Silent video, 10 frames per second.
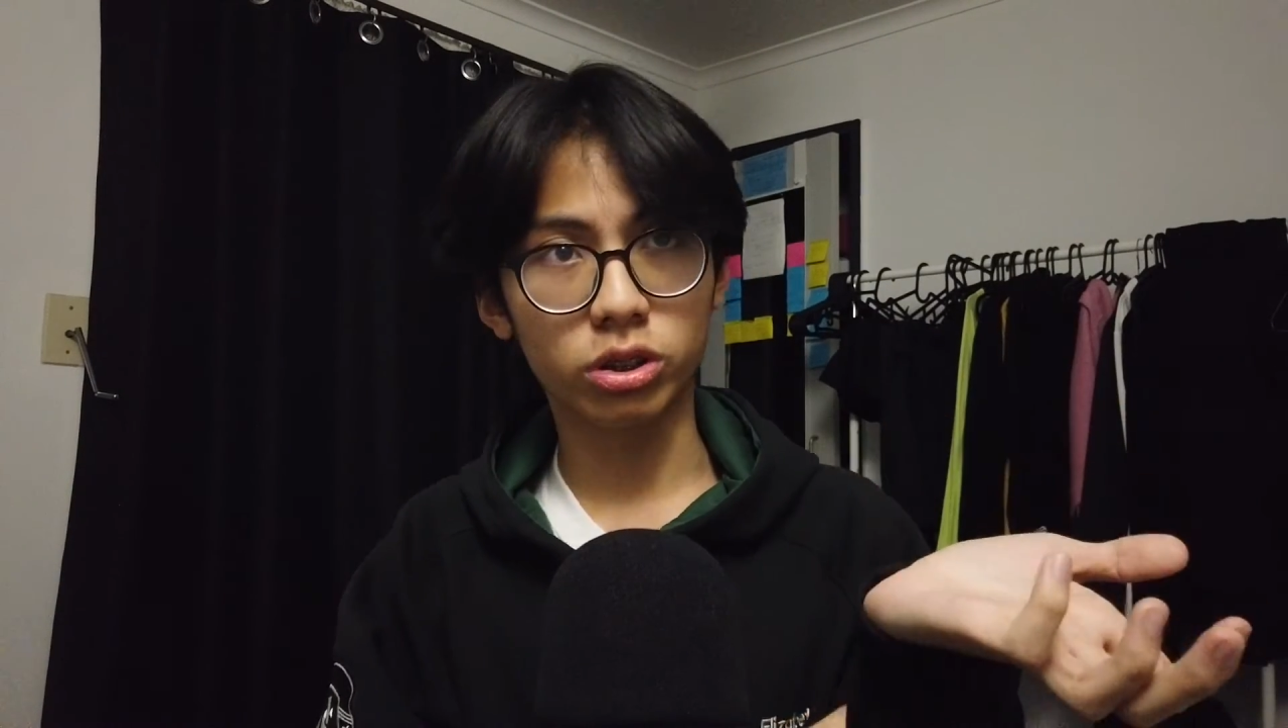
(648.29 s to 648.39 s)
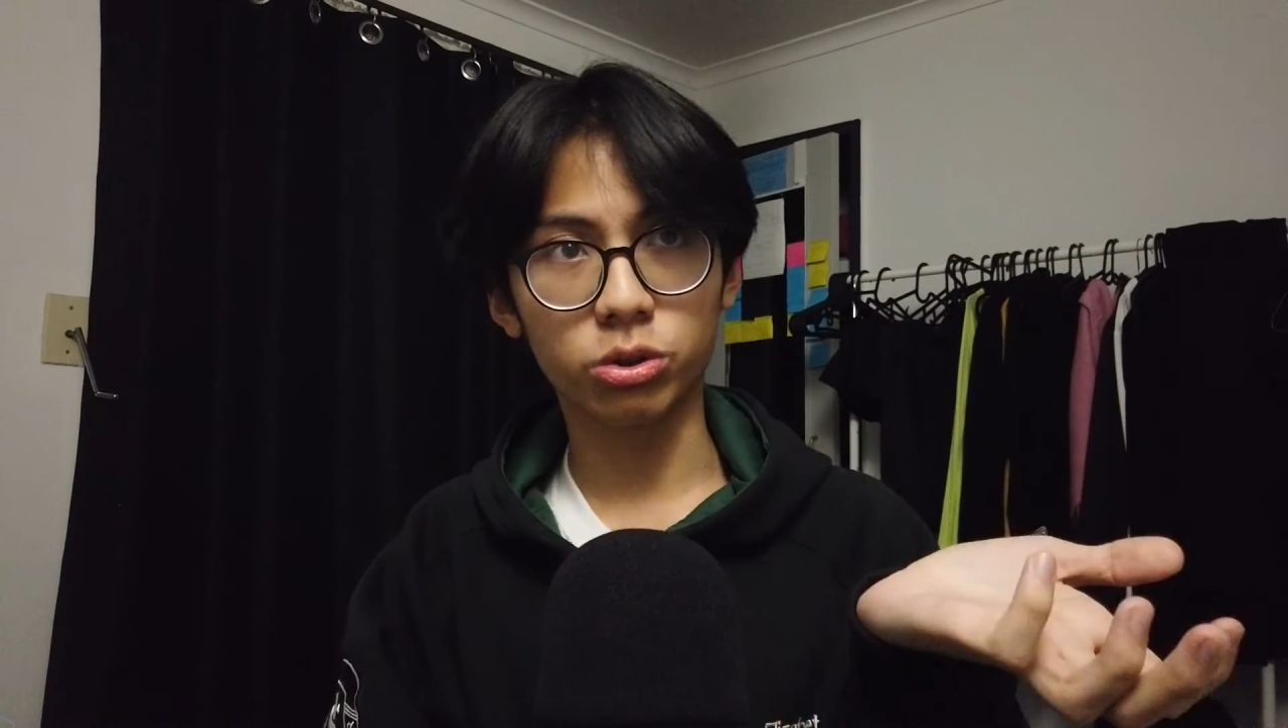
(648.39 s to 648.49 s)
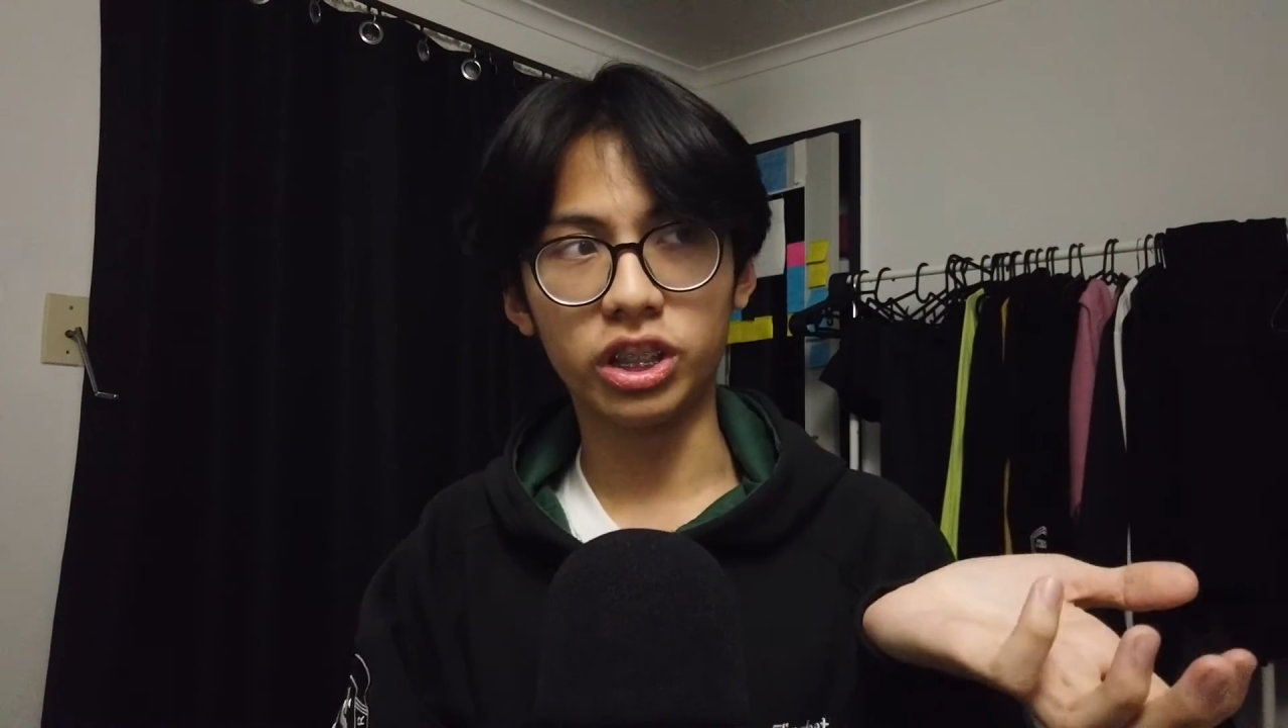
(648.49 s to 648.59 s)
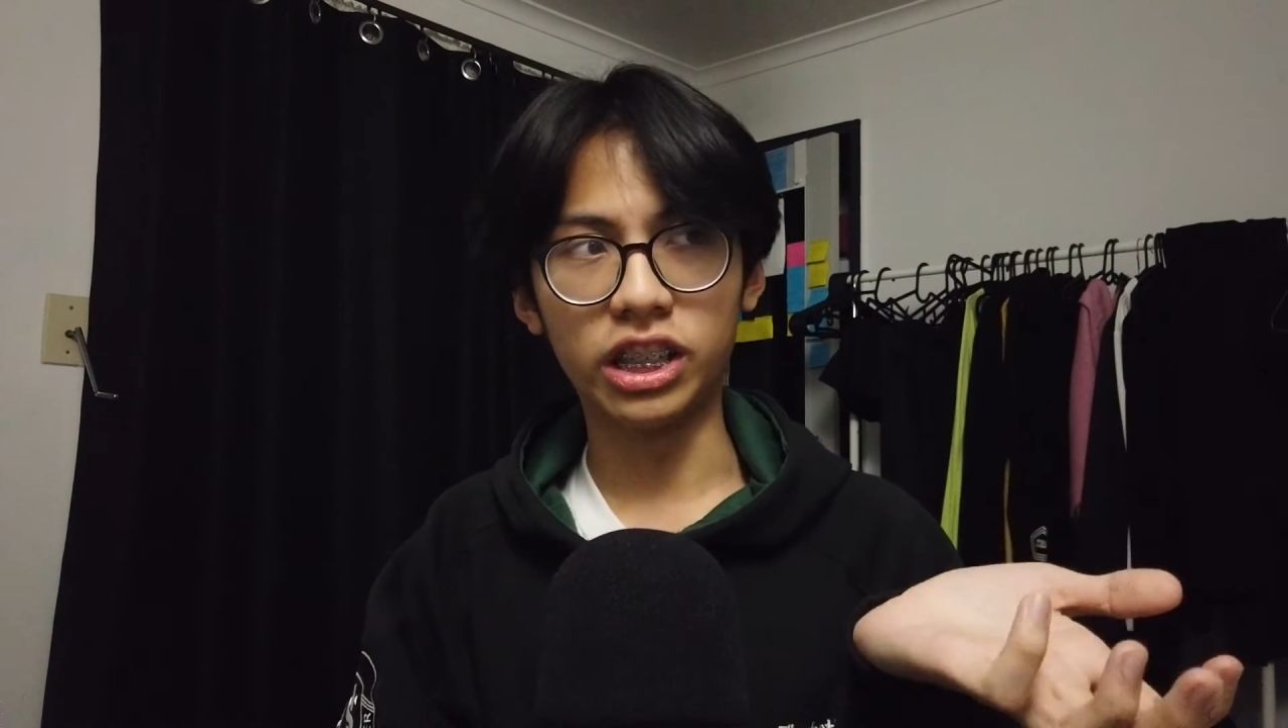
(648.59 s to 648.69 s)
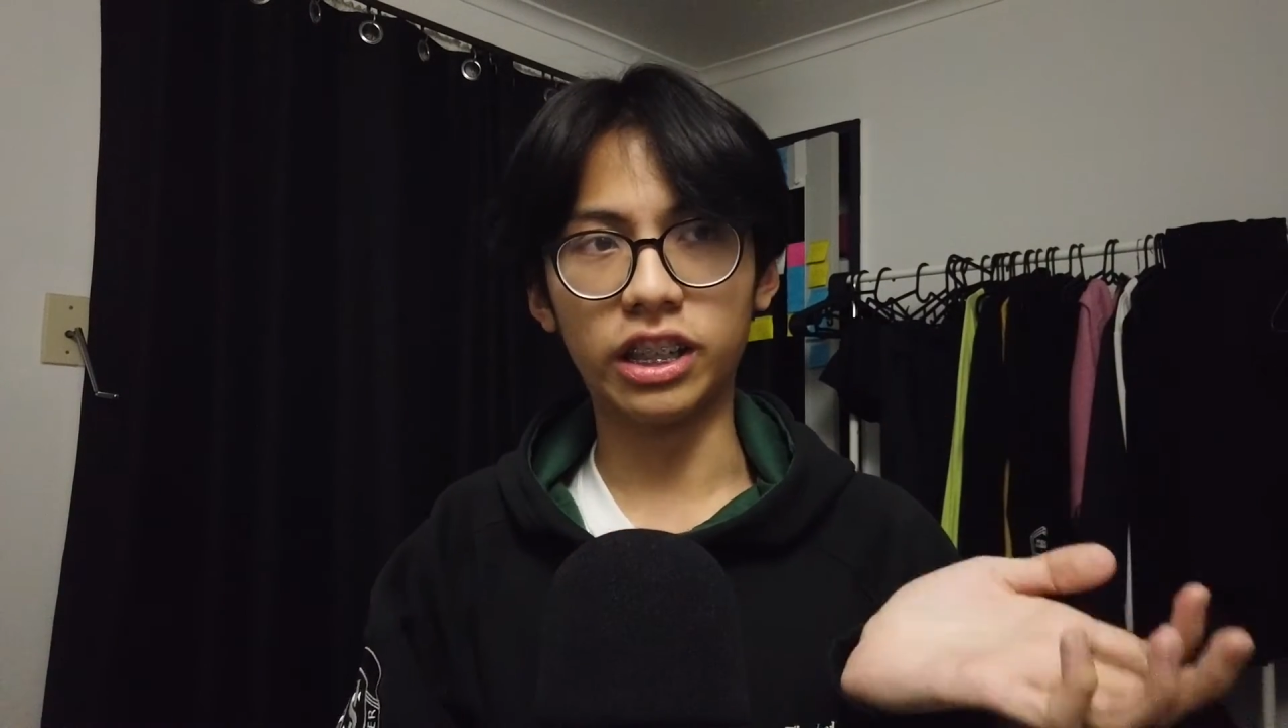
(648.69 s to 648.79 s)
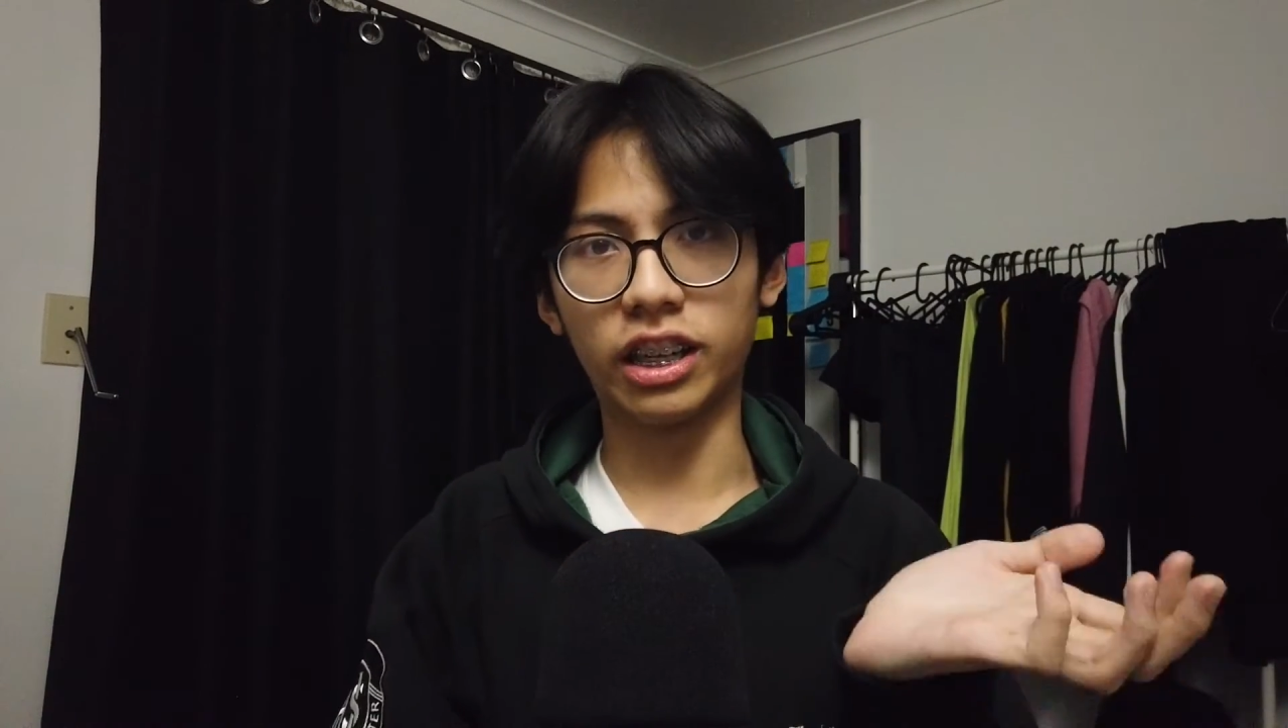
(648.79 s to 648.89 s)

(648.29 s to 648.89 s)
to the